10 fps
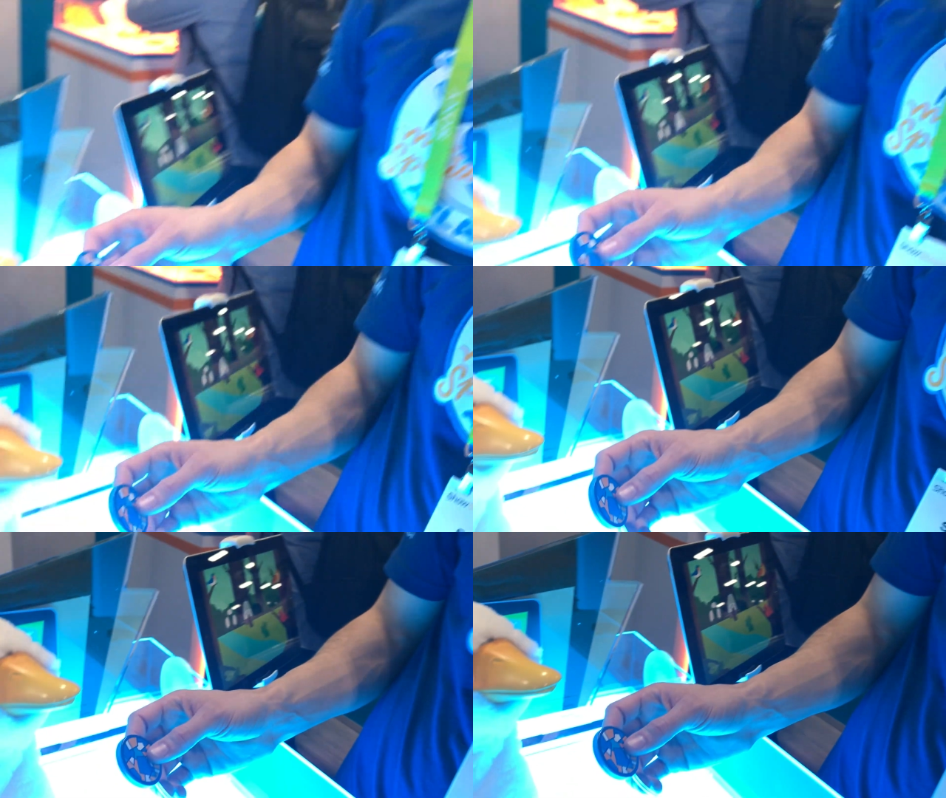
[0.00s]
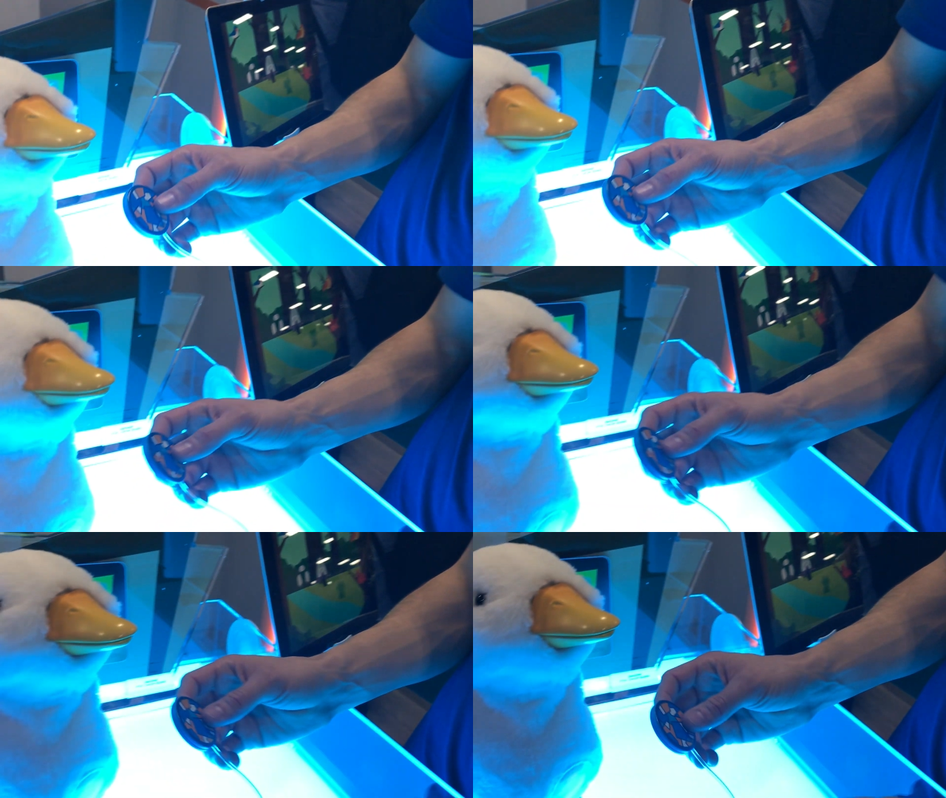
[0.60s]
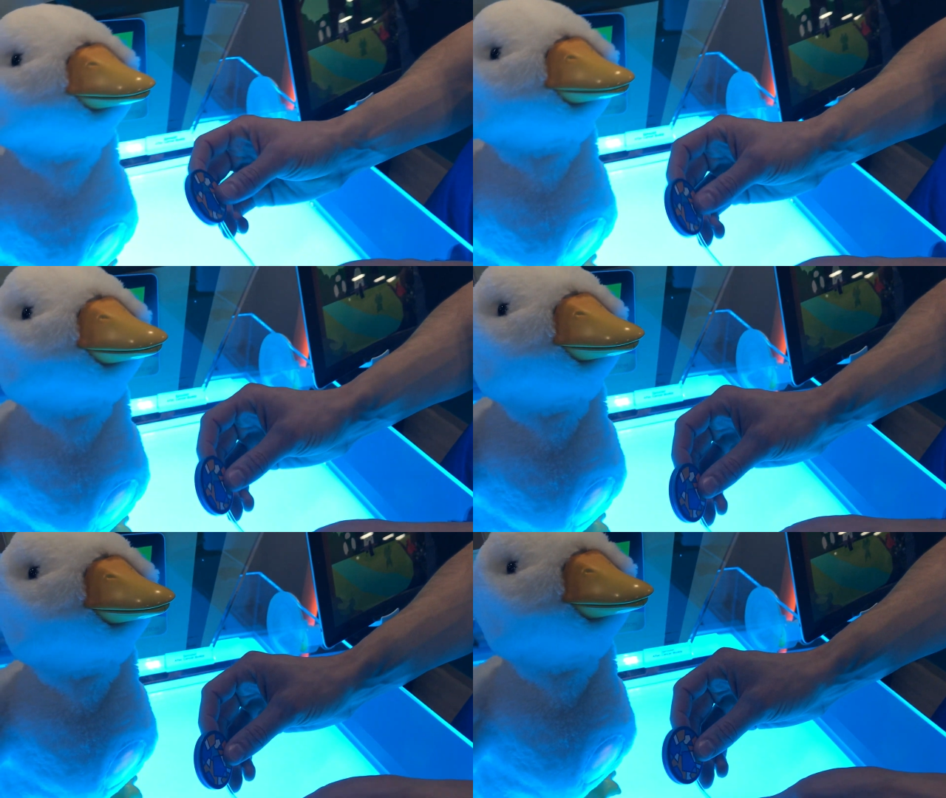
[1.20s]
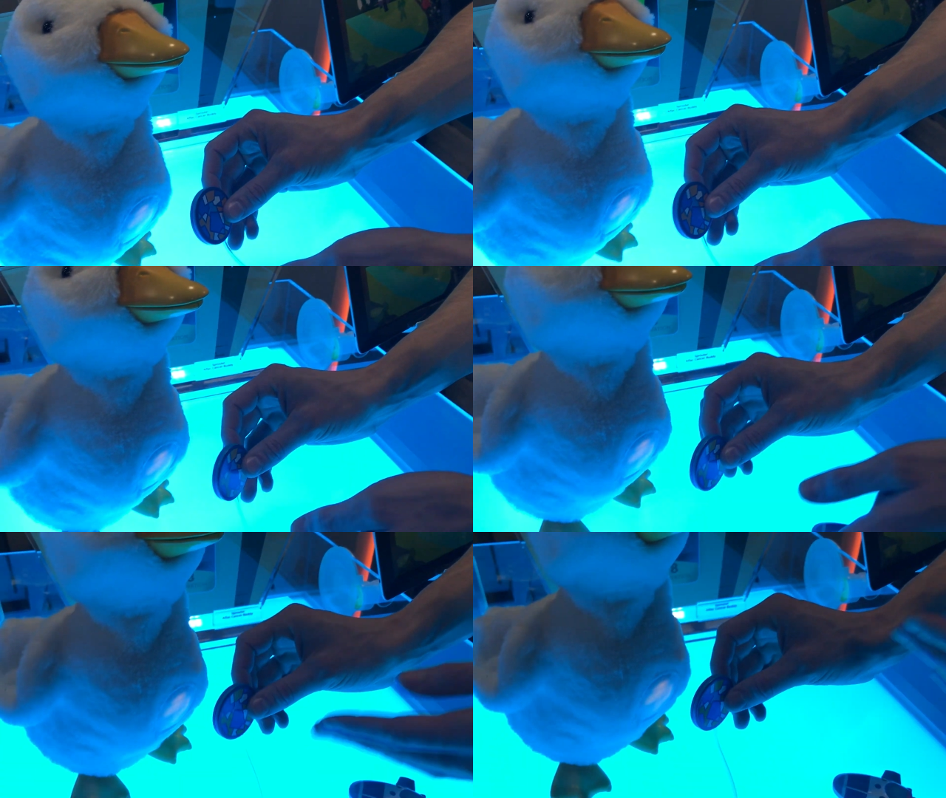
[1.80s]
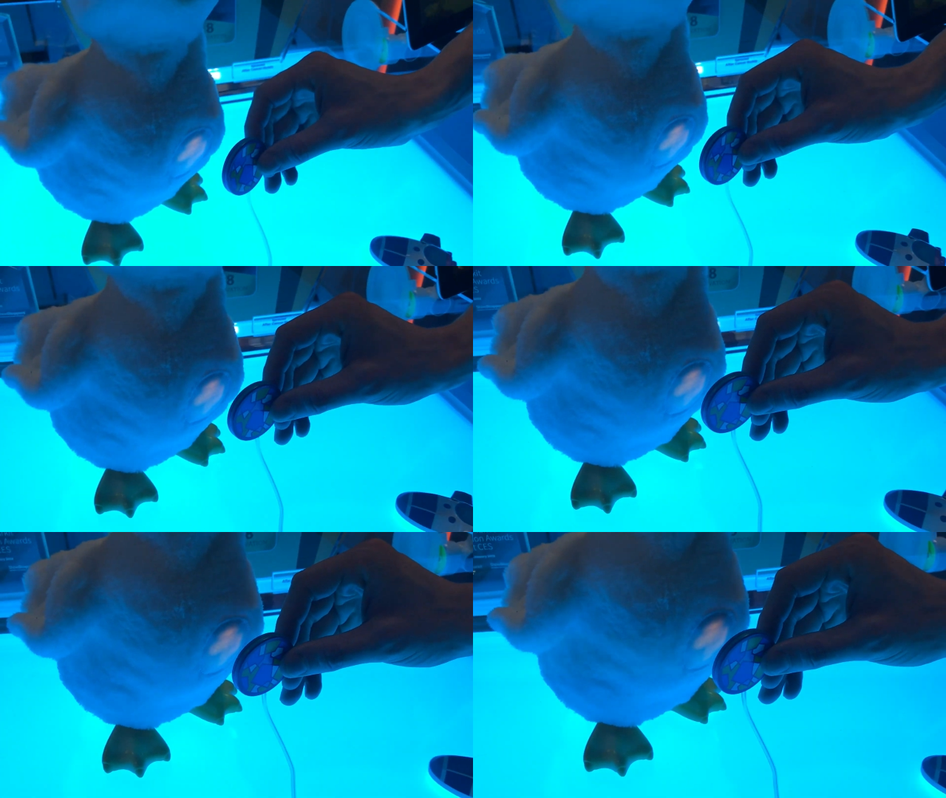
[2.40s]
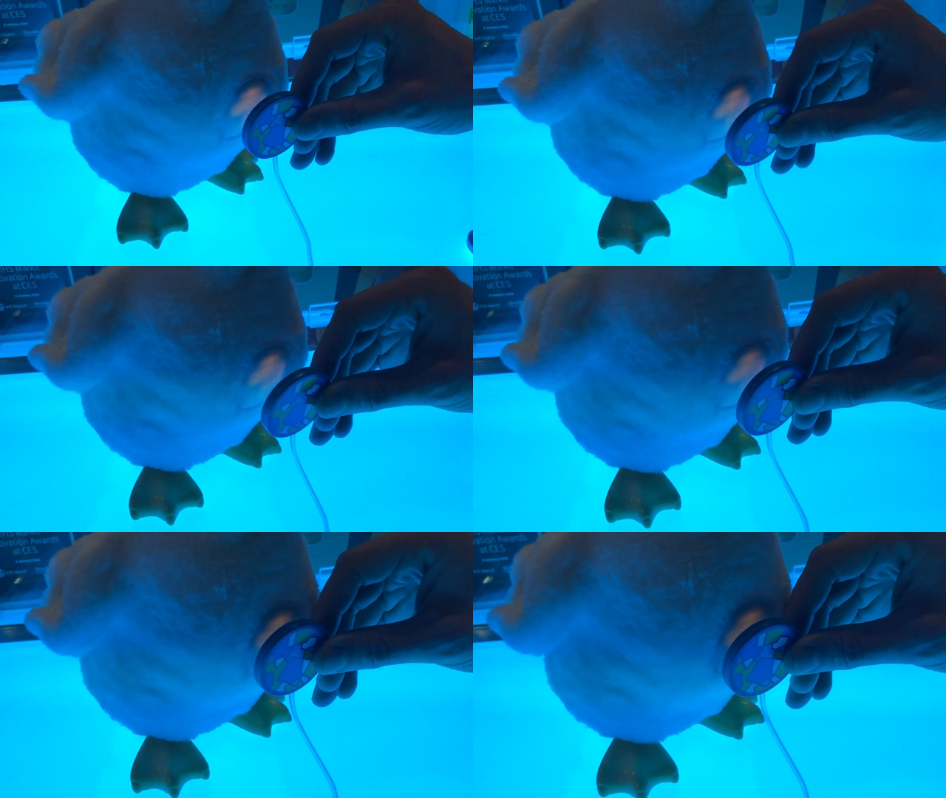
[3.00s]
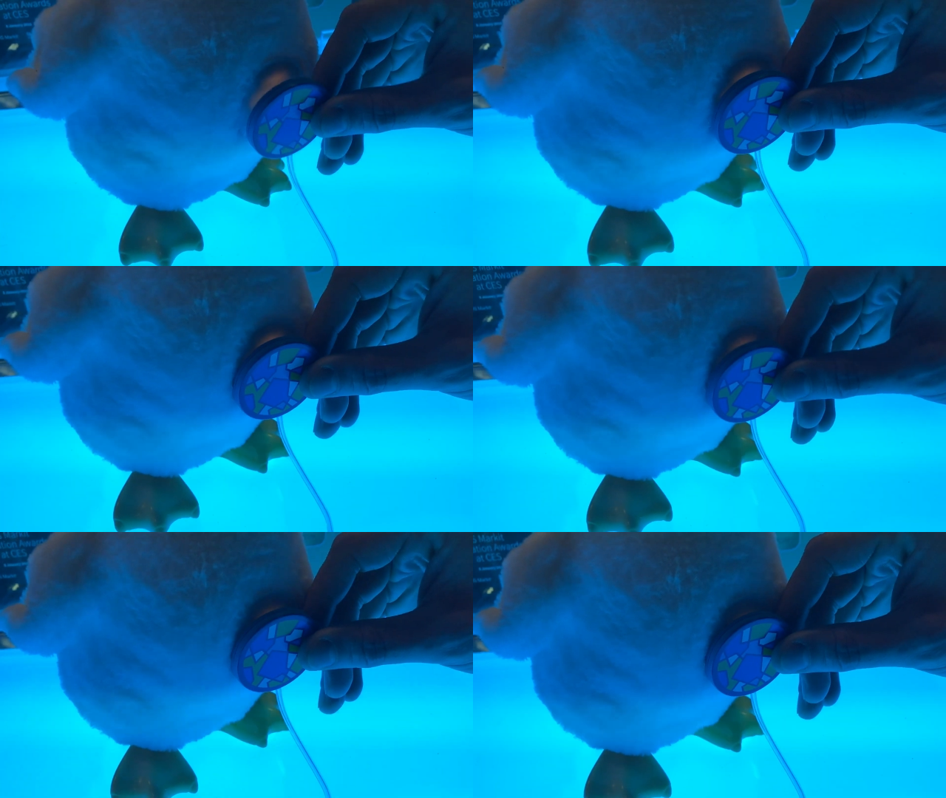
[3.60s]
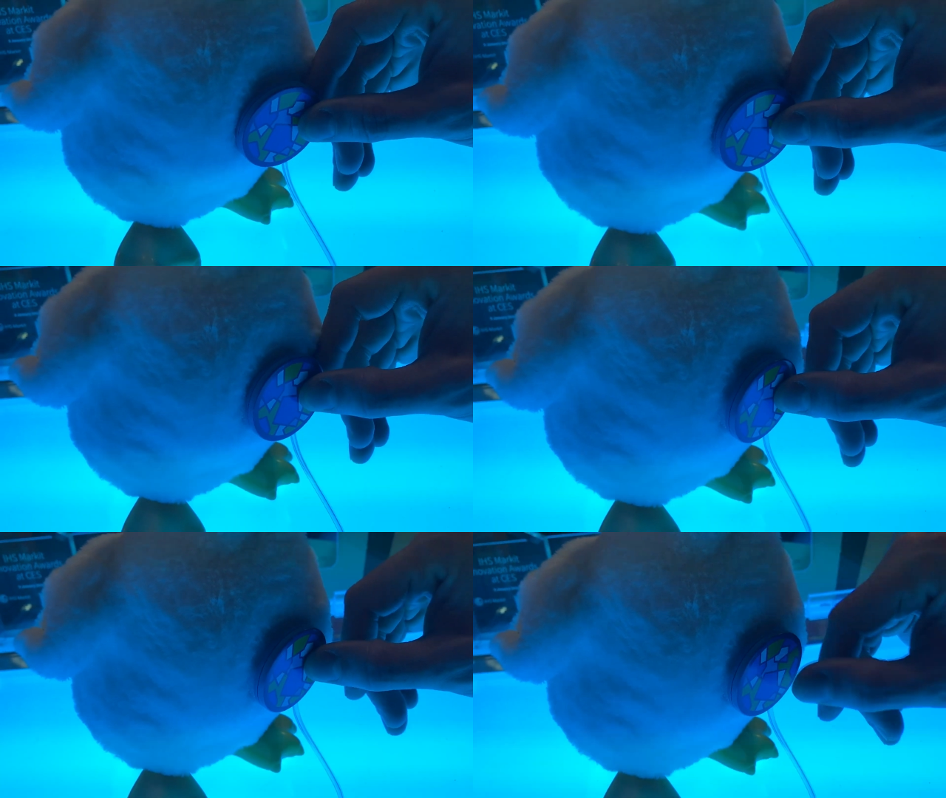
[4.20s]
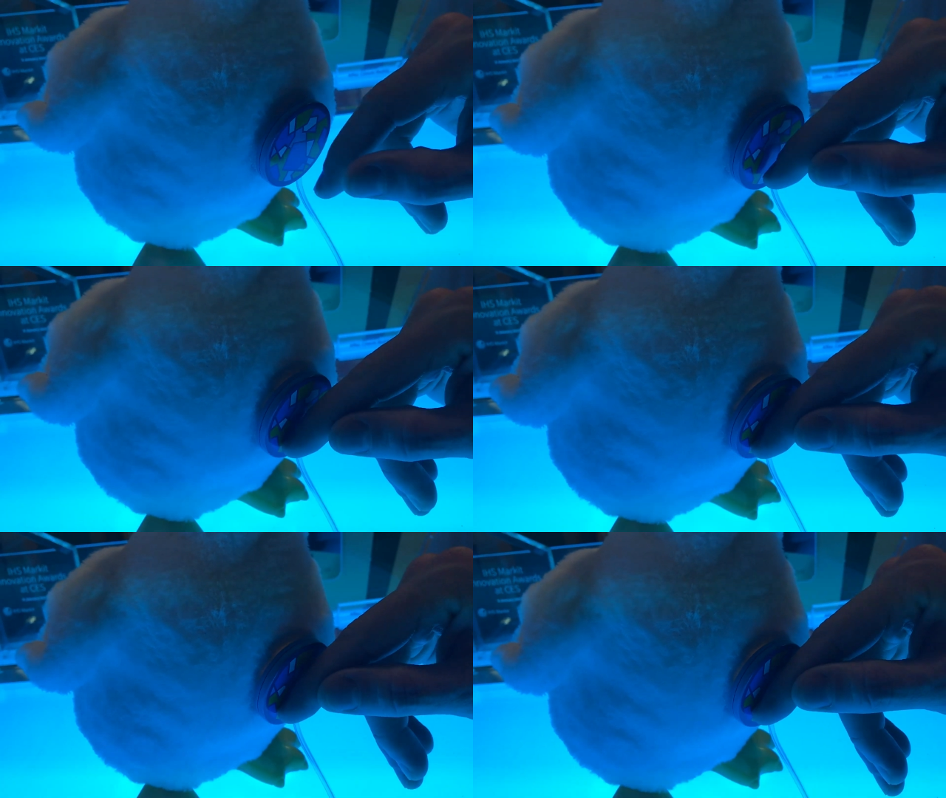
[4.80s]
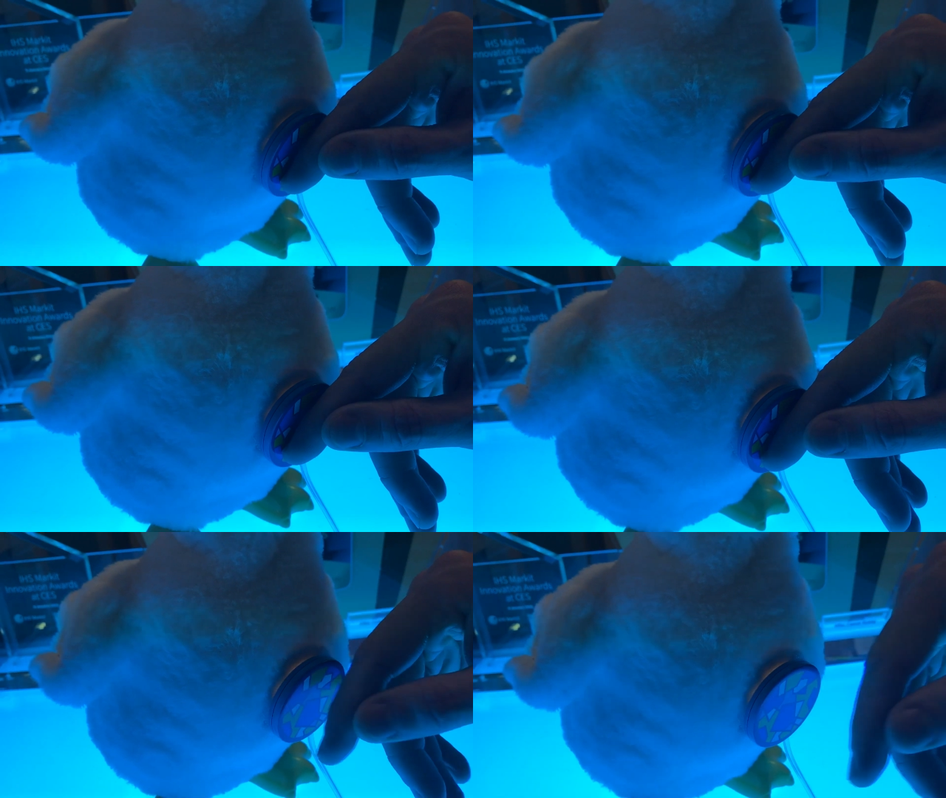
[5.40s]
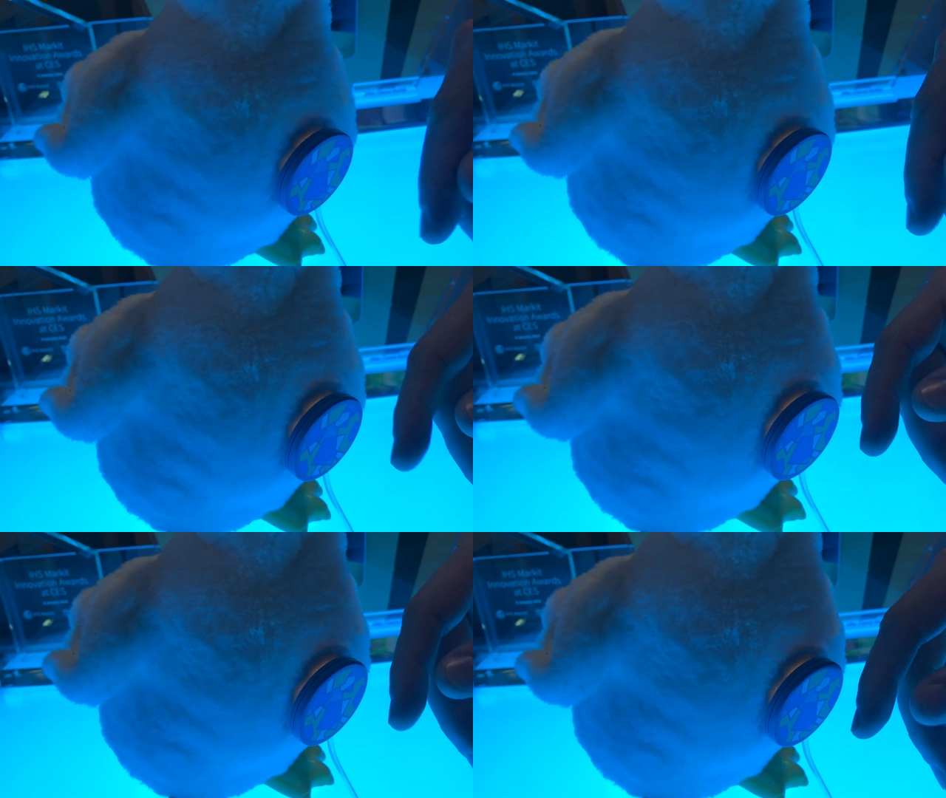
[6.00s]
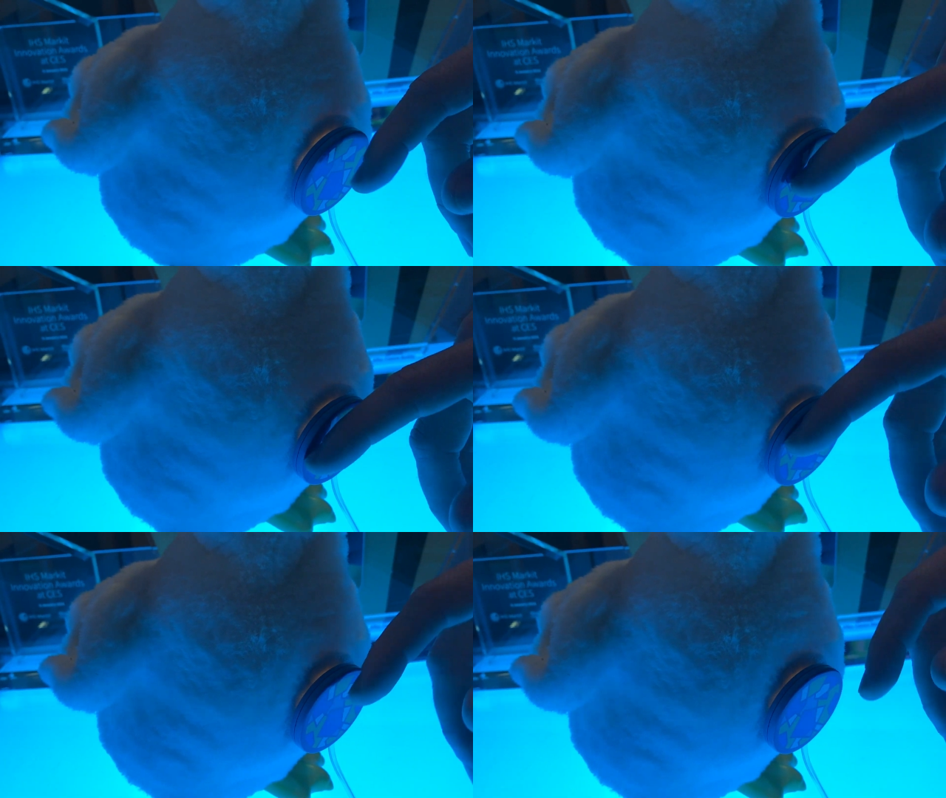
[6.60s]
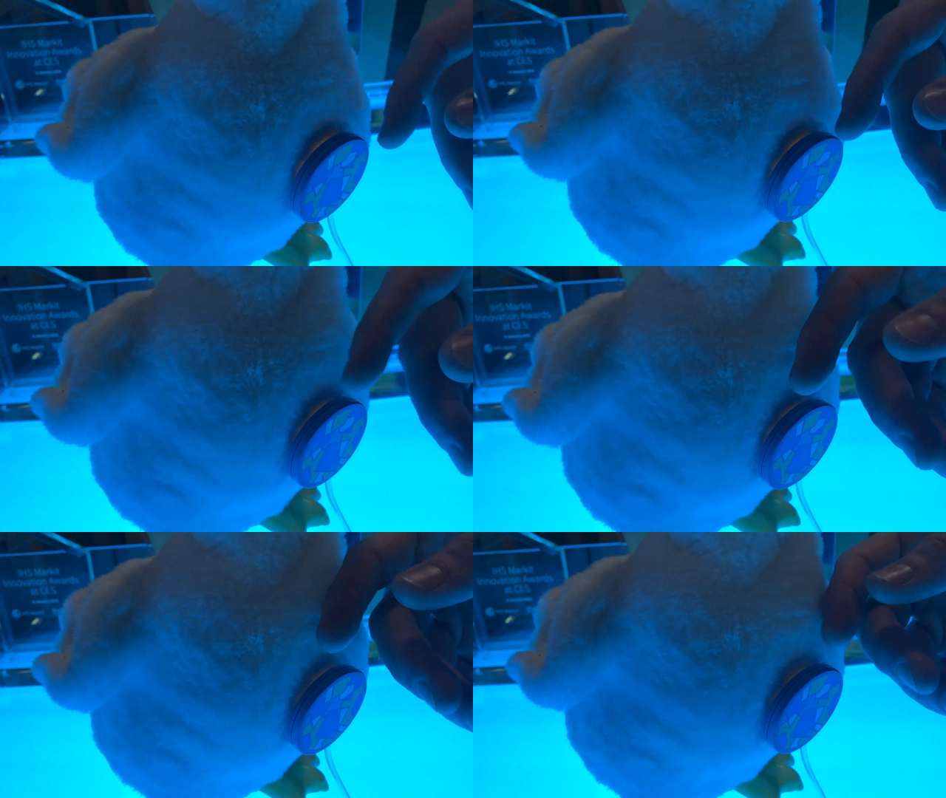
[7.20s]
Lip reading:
(no speaker visible)